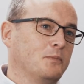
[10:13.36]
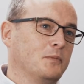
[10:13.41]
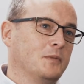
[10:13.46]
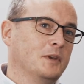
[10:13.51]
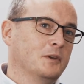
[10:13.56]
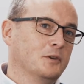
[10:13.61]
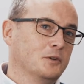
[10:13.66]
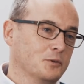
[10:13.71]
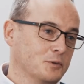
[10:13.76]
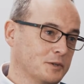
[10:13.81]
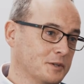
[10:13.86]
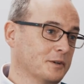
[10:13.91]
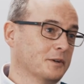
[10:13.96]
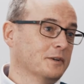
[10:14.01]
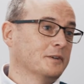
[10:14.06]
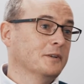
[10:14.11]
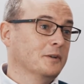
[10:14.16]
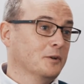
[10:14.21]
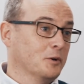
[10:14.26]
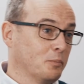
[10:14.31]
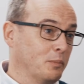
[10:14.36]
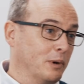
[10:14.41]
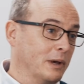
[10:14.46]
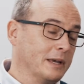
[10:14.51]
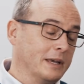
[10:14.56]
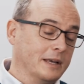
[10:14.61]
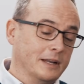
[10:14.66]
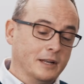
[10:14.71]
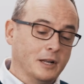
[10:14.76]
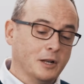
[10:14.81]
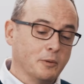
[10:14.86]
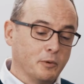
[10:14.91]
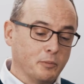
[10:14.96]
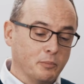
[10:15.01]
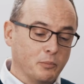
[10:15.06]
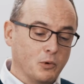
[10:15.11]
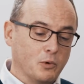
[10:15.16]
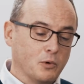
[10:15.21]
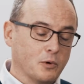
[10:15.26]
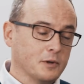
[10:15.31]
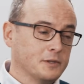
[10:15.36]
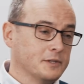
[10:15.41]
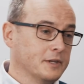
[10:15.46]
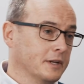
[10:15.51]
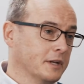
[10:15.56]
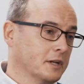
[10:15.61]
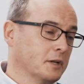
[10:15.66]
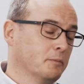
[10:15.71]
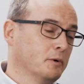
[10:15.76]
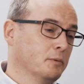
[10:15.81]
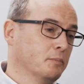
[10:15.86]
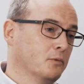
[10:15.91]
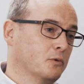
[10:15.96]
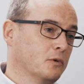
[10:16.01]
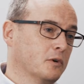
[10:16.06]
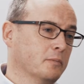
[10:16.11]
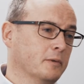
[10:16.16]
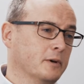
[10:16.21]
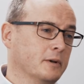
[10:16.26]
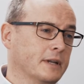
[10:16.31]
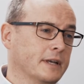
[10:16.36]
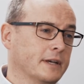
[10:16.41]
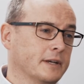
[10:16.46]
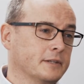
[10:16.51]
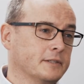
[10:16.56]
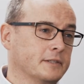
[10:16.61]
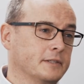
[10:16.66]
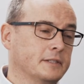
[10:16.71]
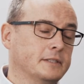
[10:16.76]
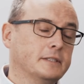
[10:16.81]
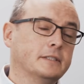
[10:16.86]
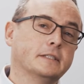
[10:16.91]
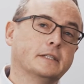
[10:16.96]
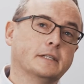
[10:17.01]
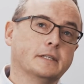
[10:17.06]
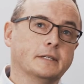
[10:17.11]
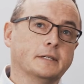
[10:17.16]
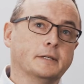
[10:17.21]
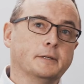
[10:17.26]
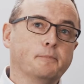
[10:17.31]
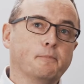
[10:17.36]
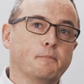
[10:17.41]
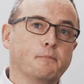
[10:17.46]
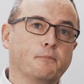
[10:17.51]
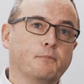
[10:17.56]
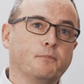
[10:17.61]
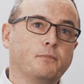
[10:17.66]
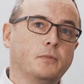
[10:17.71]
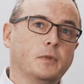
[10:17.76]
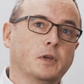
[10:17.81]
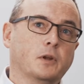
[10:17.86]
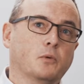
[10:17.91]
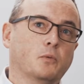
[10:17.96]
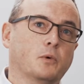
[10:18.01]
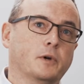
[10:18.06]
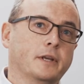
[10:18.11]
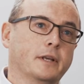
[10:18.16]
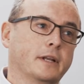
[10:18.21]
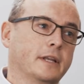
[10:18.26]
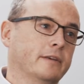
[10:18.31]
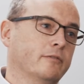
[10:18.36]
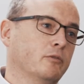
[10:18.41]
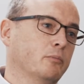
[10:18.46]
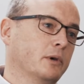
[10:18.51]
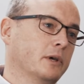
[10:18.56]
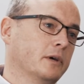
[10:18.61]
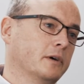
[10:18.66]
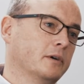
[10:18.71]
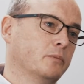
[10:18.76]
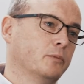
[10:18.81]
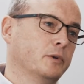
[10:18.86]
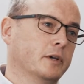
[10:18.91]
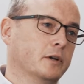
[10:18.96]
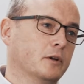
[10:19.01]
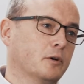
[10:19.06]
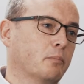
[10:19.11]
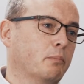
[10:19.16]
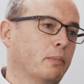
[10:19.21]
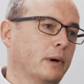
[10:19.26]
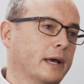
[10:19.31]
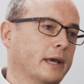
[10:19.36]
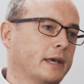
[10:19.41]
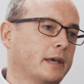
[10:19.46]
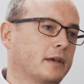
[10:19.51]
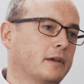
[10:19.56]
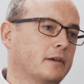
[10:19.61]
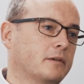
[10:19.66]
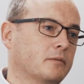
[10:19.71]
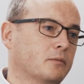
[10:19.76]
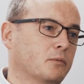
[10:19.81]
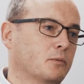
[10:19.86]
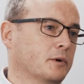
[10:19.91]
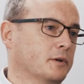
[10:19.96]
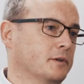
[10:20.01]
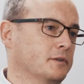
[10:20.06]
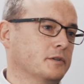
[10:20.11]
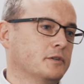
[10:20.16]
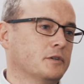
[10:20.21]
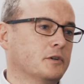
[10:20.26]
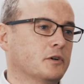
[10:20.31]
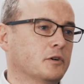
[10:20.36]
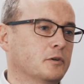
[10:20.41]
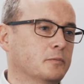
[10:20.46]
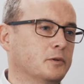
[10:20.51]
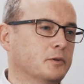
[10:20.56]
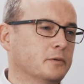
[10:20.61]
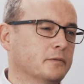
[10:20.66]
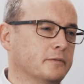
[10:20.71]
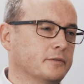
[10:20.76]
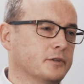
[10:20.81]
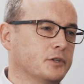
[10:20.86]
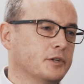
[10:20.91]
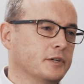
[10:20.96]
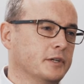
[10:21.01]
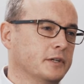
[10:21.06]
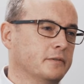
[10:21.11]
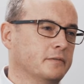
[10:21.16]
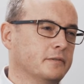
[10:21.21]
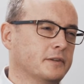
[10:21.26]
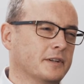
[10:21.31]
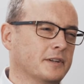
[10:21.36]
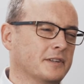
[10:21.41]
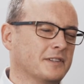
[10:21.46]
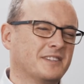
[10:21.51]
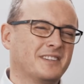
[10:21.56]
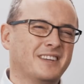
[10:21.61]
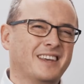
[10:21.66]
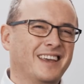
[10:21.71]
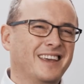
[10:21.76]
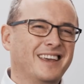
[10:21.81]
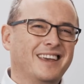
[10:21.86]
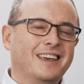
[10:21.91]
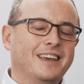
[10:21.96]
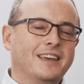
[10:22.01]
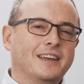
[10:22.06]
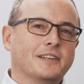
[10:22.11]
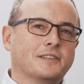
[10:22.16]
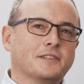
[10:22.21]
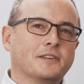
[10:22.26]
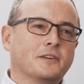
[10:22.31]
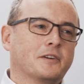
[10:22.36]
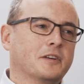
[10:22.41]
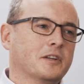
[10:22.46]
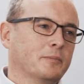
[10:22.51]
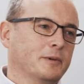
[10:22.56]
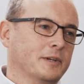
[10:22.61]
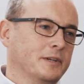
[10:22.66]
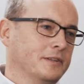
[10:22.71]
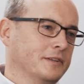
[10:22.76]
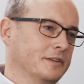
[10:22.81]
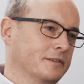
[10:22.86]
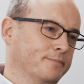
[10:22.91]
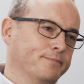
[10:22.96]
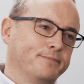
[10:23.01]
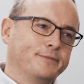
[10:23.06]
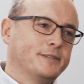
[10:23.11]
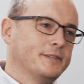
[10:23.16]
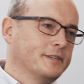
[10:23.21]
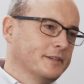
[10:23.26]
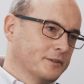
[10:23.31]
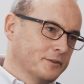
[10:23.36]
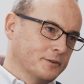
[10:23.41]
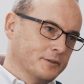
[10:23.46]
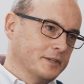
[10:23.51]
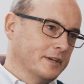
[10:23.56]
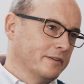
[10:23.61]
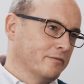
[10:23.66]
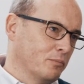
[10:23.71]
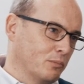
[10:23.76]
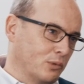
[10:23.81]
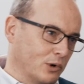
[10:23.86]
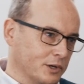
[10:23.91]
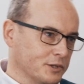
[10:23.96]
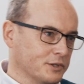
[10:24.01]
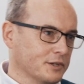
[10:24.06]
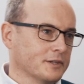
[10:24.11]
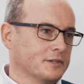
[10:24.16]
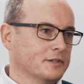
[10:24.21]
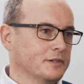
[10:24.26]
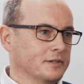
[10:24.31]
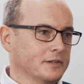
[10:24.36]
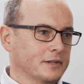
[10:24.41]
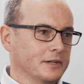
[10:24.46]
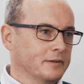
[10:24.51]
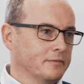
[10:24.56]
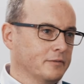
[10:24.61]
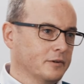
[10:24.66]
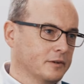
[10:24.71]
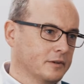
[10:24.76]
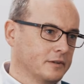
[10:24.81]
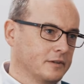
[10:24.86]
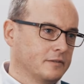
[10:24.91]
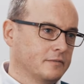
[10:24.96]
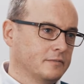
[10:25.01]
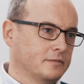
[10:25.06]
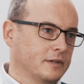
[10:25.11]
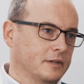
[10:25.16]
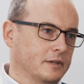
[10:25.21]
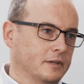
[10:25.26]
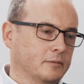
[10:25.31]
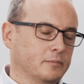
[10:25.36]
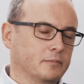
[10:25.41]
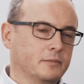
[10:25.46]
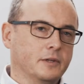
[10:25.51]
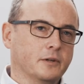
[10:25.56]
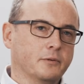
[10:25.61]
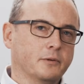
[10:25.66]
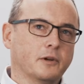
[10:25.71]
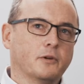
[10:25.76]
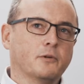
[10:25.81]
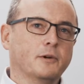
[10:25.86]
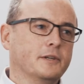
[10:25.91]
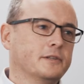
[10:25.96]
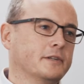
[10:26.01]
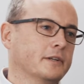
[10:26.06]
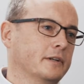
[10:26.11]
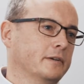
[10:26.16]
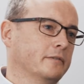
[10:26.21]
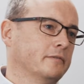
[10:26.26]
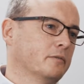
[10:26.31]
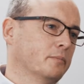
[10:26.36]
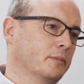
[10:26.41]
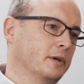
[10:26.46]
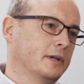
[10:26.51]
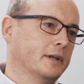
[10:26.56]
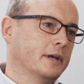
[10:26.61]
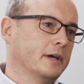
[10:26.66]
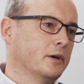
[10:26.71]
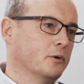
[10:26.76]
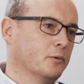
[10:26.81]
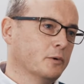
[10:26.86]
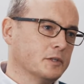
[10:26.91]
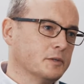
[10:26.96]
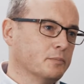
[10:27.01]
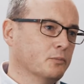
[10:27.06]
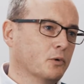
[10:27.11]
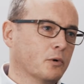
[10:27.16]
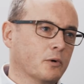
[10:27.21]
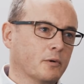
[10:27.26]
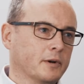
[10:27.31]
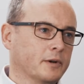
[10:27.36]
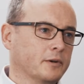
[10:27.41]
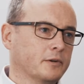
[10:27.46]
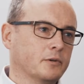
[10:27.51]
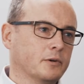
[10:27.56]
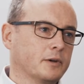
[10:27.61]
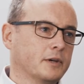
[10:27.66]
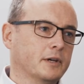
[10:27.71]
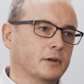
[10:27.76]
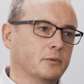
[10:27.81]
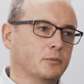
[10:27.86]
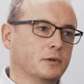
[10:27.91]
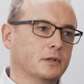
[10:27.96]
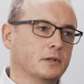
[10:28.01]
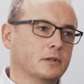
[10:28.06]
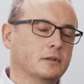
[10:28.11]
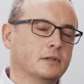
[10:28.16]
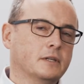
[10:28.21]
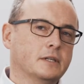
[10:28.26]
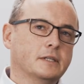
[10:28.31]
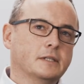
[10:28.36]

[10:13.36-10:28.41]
you do start to look back a little bit more. It's a little bit more about legacy. What are you leaving behind when you look back? What is it you hope to have achieved? And it's not going to be the 6 or 7 projects you delivered. Increasingly for me now, it's more around, okay, well,